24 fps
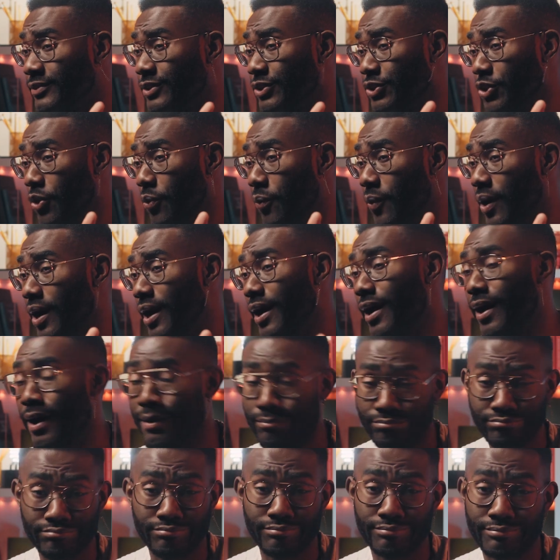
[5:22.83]
So uh,
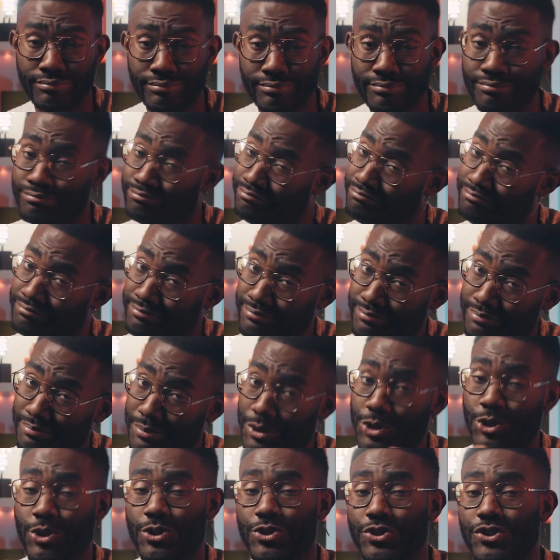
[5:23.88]
be
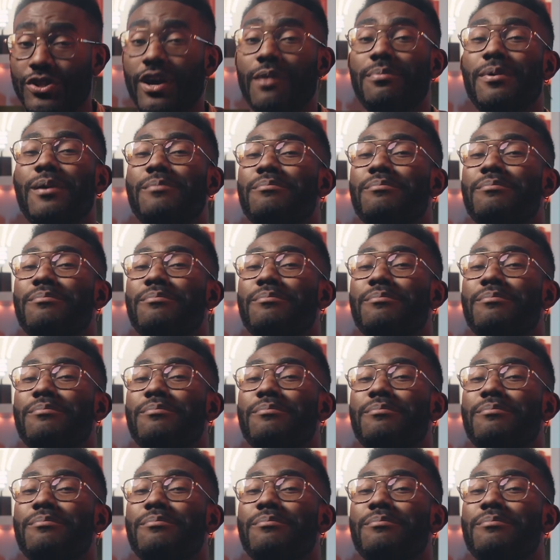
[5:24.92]
sure to stop